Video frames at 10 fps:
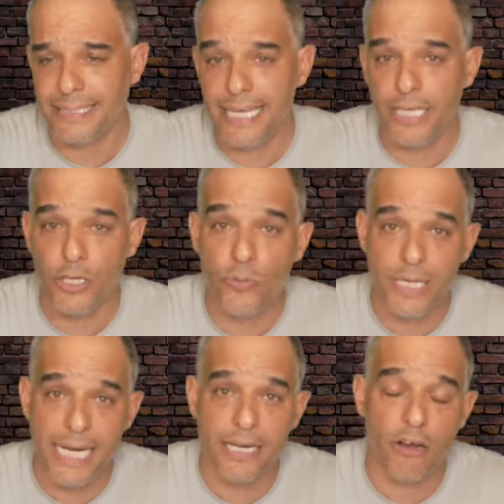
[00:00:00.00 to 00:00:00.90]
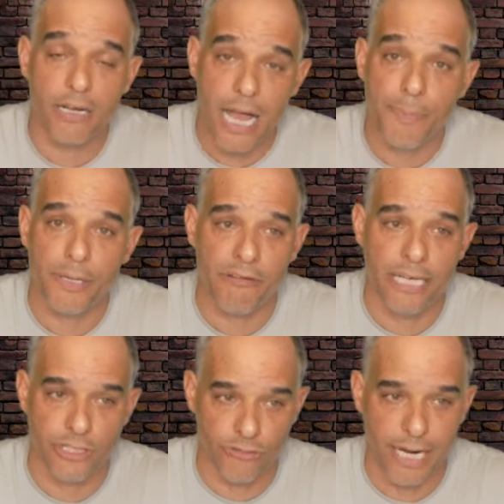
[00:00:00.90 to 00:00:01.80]
thing you need are copyright
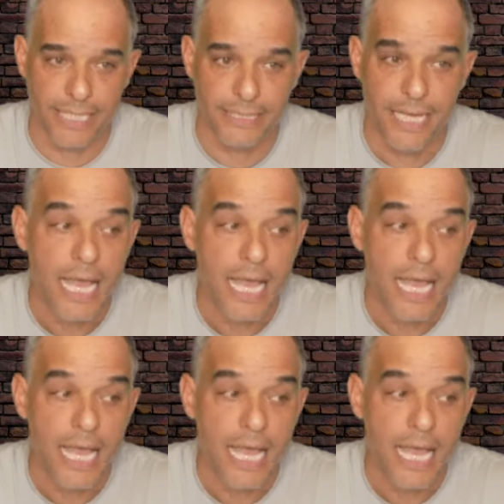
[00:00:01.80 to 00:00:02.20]
strikes.